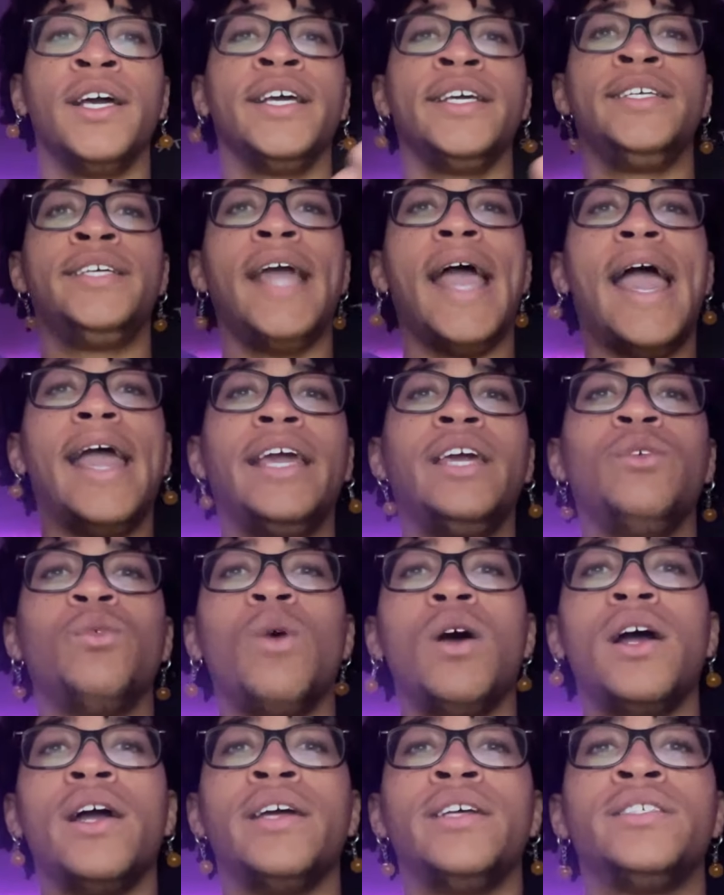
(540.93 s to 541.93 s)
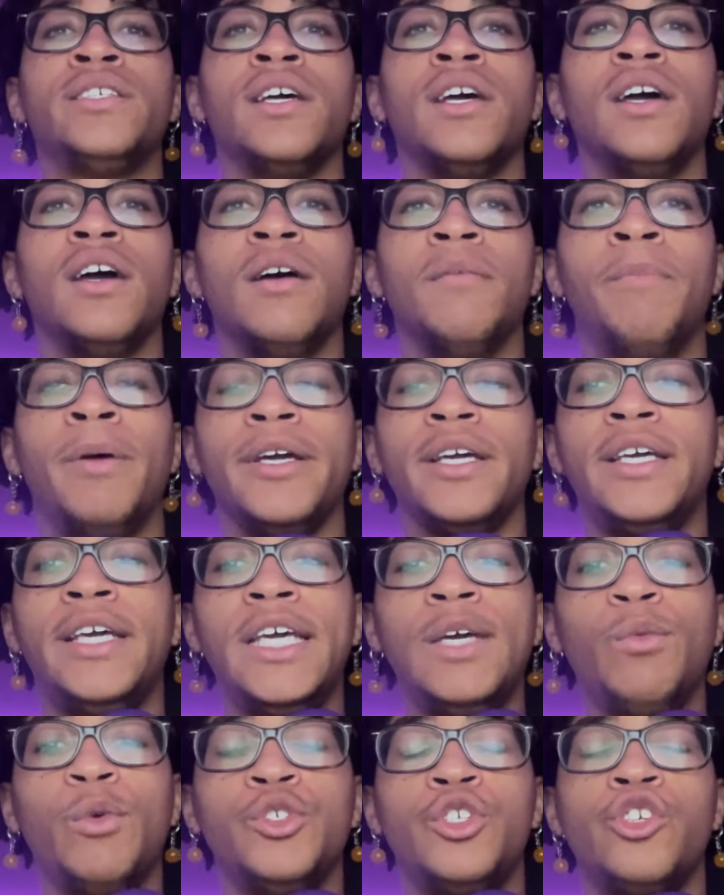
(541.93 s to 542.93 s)
Yeah, he was, but
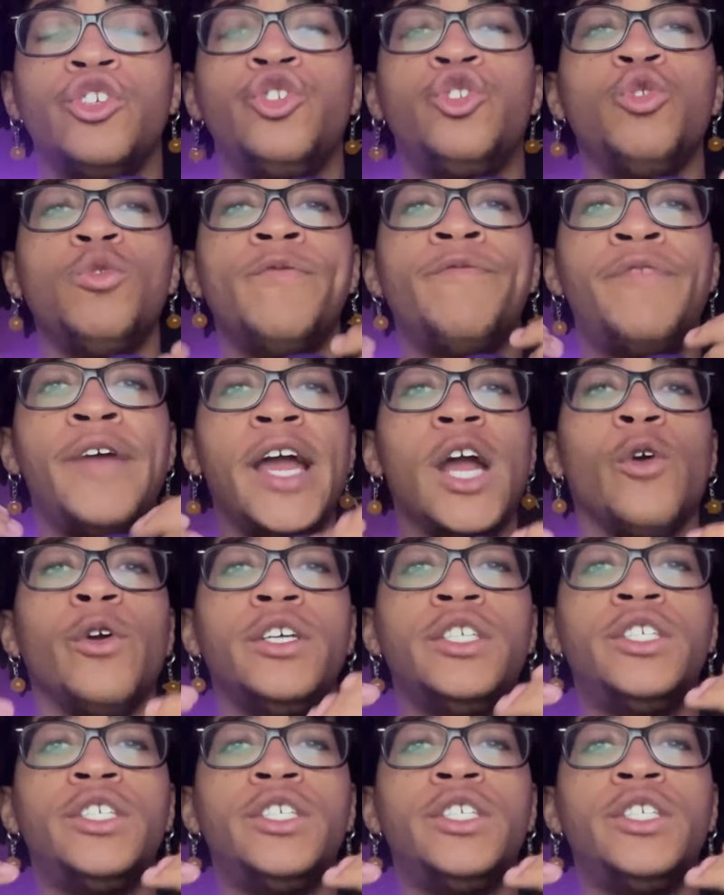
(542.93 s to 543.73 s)
he would just do very